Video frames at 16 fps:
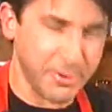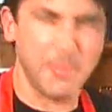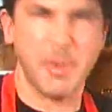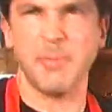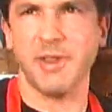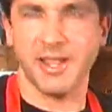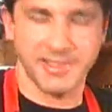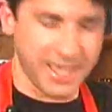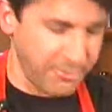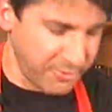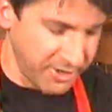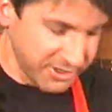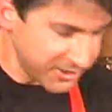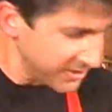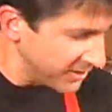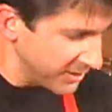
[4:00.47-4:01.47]
Well, maybe not that
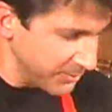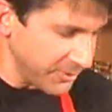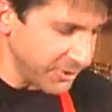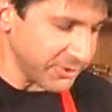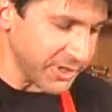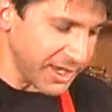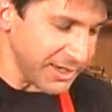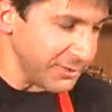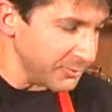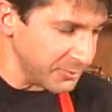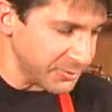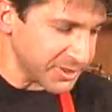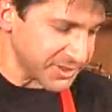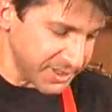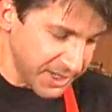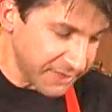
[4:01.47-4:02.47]
much, but okay,
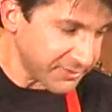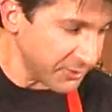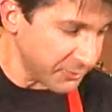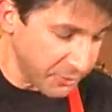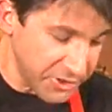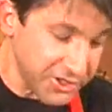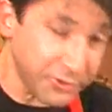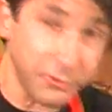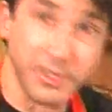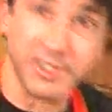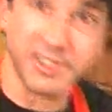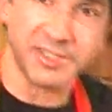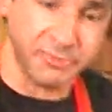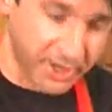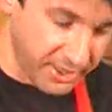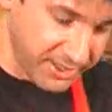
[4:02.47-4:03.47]
just enough to where you can really
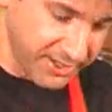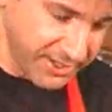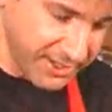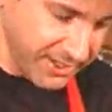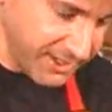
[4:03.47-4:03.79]
smell it.